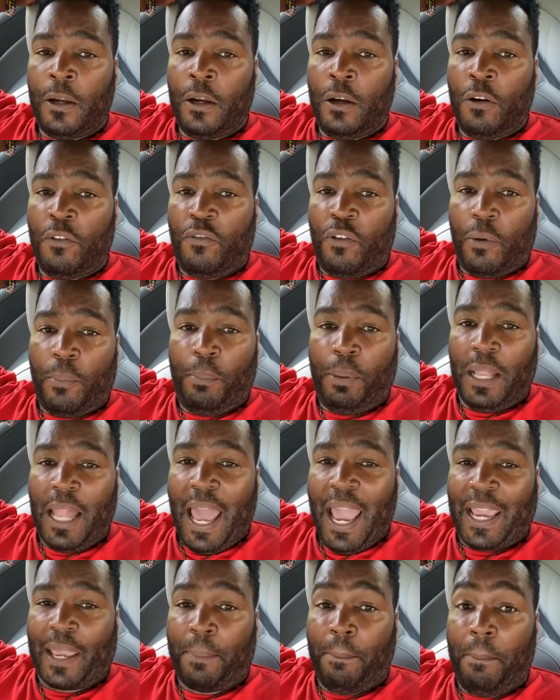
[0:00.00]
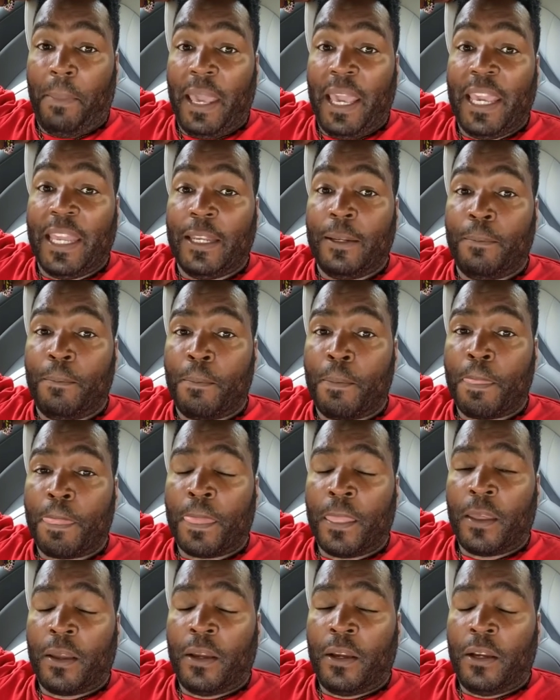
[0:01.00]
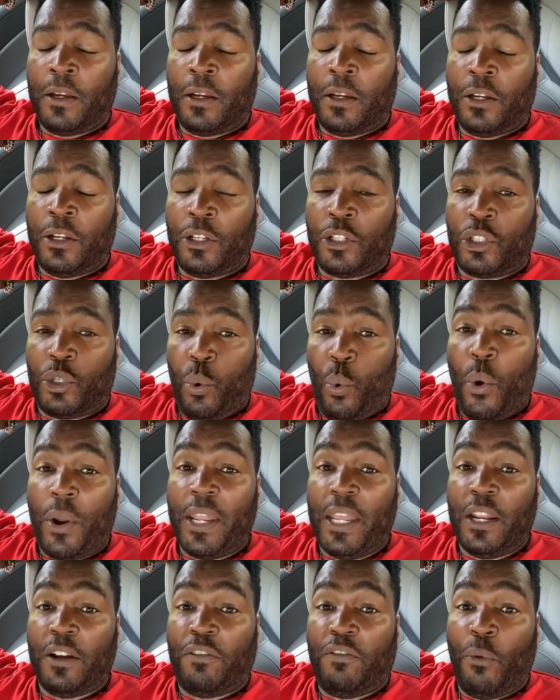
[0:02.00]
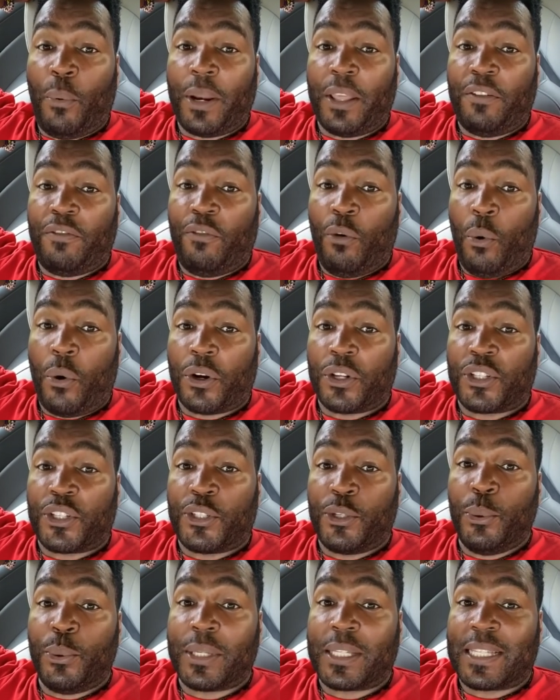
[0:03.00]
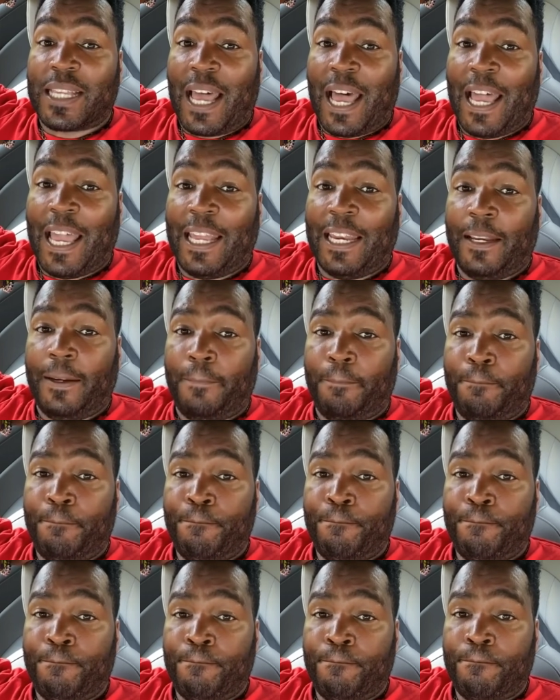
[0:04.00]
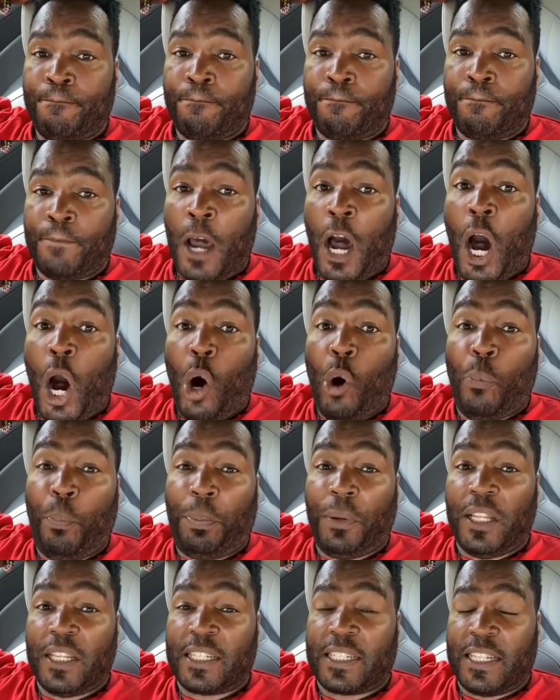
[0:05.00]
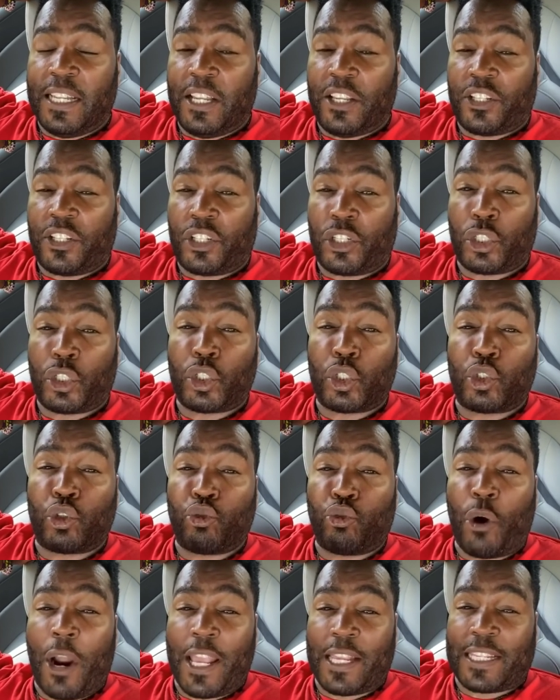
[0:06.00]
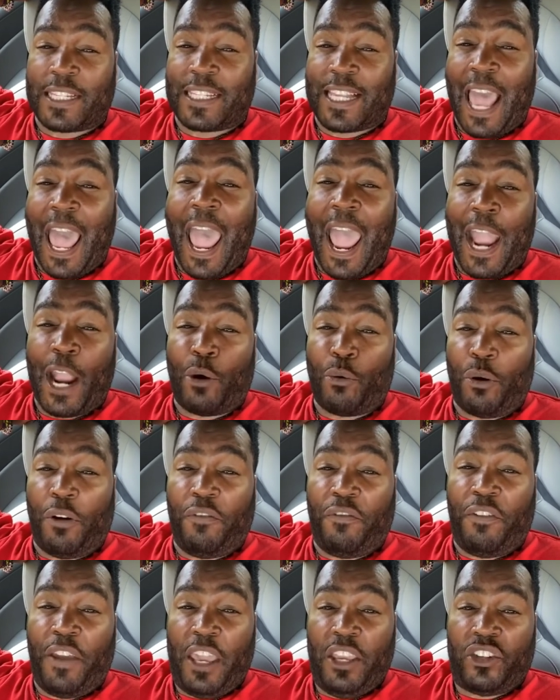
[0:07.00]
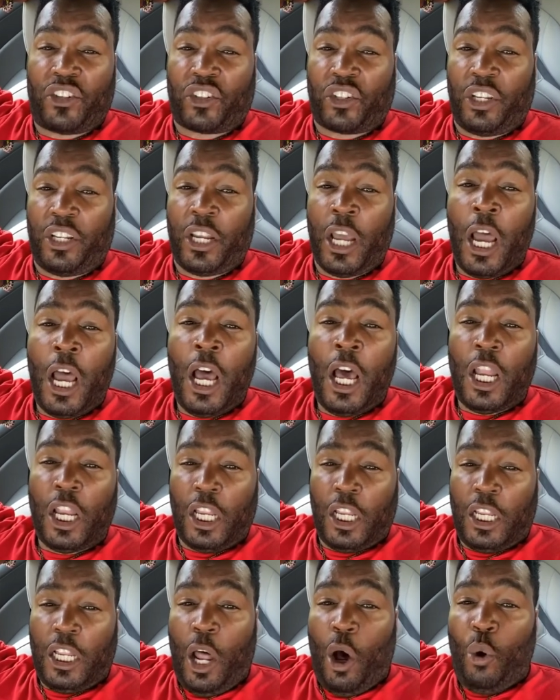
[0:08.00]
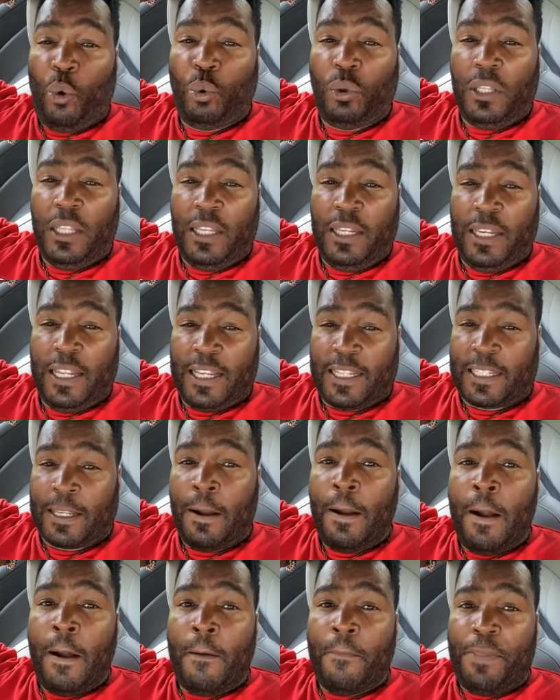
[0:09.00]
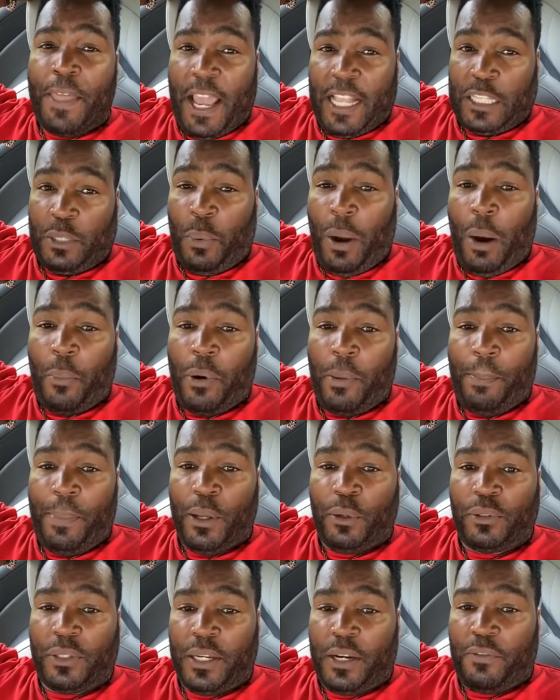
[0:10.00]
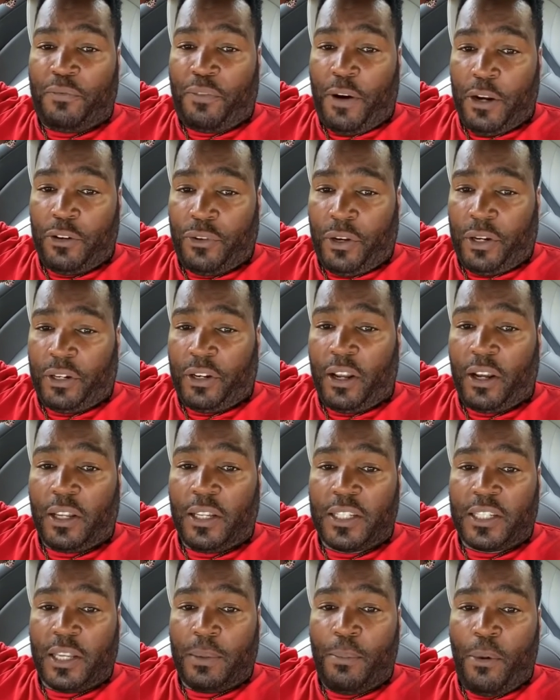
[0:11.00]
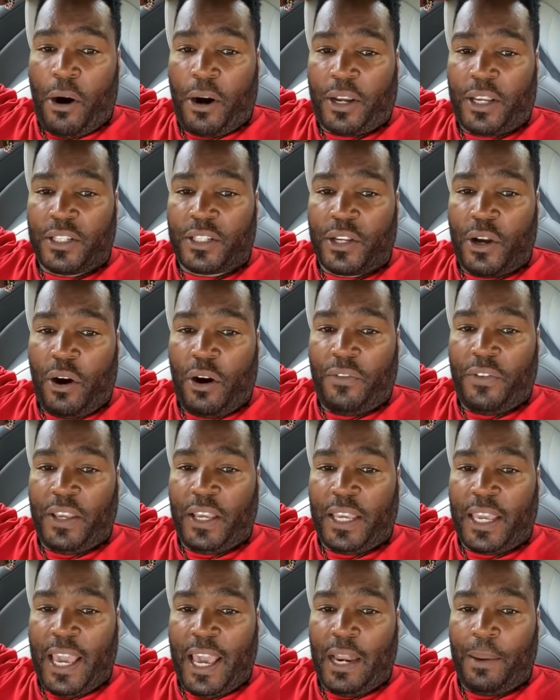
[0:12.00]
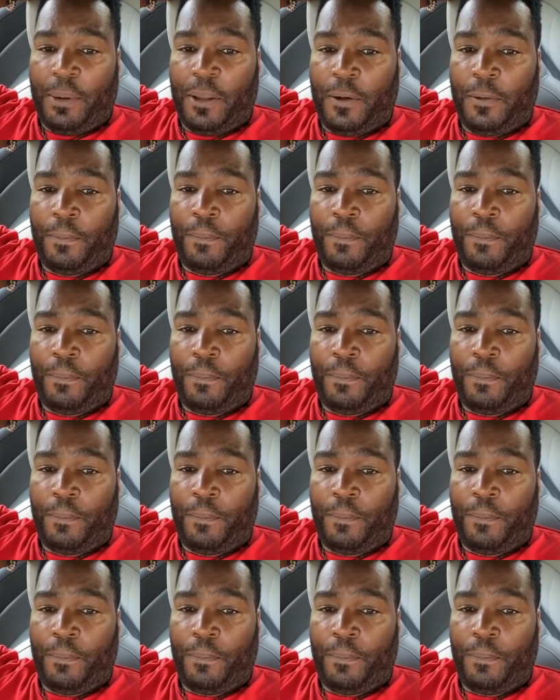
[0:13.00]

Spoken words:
for black men 20 to 44. Suicide, hopelessness, stress, aggravation, loneliness. That's why we're building the Frederick Douglass and Marcus Garvey Academy.